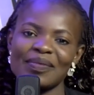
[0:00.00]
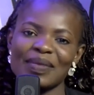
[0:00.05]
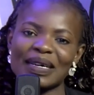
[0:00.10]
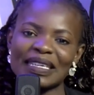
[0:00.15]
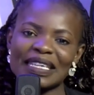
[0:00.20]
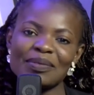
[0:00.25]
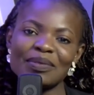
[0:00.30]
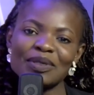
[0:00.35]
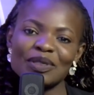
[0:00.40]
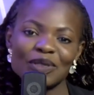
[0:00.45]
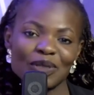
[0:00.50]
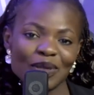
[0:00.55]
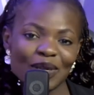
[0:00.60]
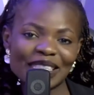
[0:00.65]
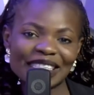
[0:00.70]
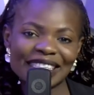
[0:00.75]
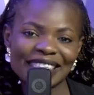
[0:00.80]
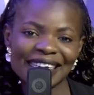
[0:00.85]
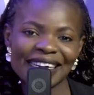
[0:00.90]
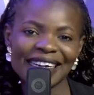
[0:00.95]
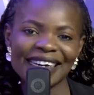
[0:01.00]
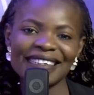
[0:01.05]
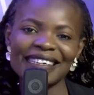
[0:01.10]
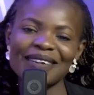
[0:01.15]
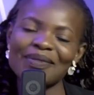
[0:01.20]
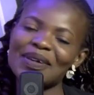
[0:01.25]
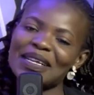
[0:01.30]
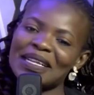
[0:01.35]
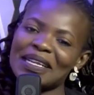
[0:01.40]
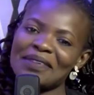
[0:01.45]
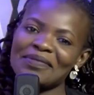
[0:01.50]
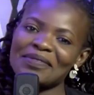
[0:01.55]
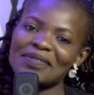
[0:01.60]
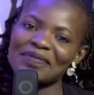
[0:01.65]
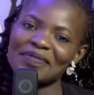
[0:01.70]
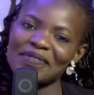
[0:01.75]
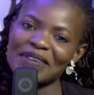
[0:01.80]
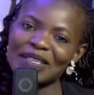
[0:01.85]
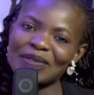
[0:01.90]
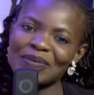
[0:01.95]
My name is Joyce Jakada. We're live
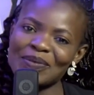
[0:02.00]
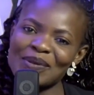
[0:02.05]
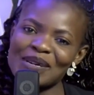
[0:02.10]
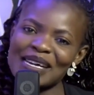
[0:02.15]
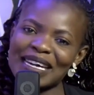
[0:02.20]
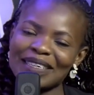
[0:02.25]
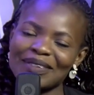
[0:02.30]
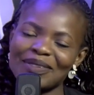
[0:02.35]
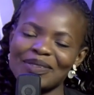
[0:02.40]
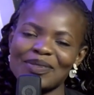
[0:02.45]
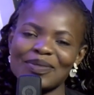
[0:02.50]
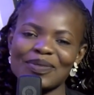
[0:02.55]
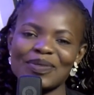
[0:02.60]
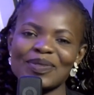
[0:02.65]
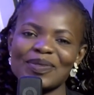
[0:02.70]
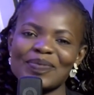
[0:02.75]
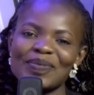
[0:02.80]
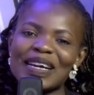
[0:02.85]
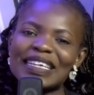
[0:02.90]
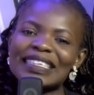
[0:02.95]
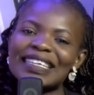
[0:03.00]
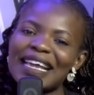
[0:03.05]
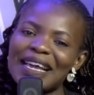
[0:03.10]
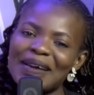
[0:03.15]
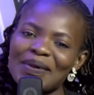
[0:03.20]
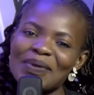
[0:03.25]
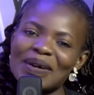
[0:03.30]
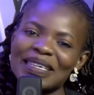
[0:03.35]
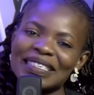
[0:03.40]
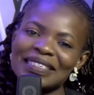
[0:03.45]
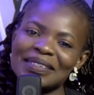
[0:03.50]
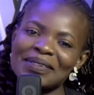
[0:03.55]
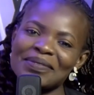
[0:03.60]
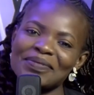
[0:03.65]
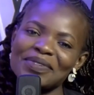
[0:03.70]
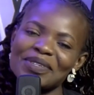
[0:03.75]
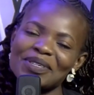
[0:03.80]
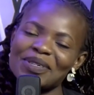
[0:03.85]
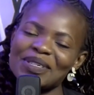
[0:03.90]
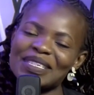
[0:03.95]
on Facebook and on YouTube at Ekwa
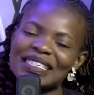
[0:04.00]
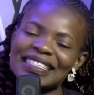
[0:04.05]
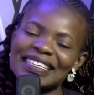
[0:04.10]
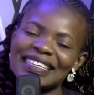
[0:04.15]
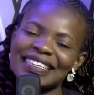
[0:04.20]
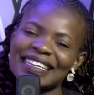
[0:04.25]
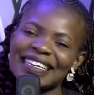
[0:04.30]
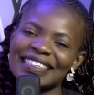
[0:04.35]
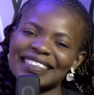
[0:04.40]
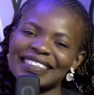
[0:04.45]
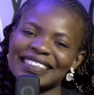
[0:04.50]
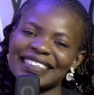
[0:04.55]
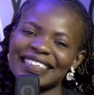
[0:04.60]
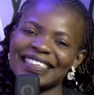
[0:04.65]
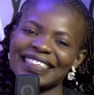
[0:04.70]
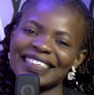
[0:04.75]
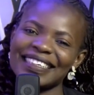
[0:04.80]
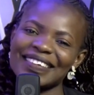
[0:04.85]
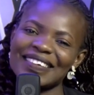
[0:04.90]
Television International.